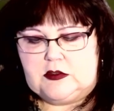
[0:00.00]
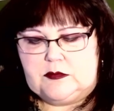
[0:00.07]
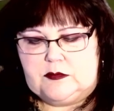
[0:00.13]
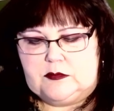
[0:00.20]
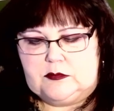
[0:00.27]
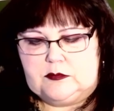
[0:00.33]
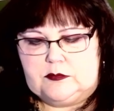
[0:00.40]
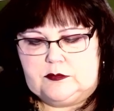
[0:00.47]

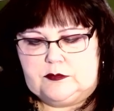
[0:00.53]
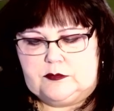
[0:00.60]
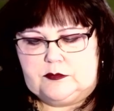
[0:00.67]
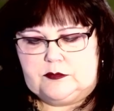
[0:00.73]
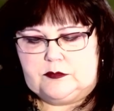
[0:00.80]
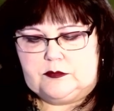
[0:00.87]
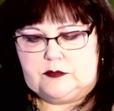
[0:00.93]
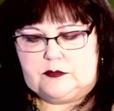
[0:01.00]

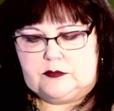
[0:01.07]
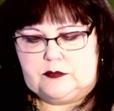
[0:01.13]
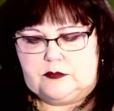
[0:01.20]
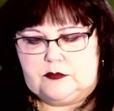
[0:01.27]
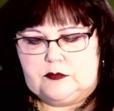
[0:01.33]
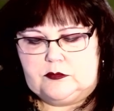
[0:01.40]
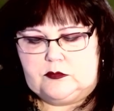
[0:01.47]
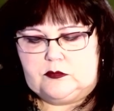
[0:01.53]

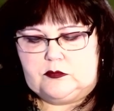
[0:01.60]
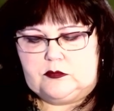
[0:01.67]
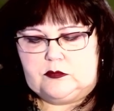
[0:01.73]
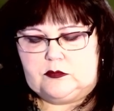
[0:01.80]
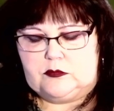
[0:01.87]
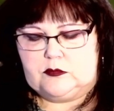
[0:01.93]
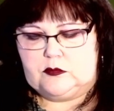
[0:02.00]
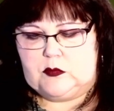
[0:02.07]

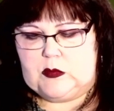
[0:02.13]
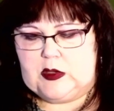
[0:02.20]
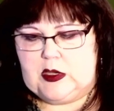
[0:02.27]
(silence)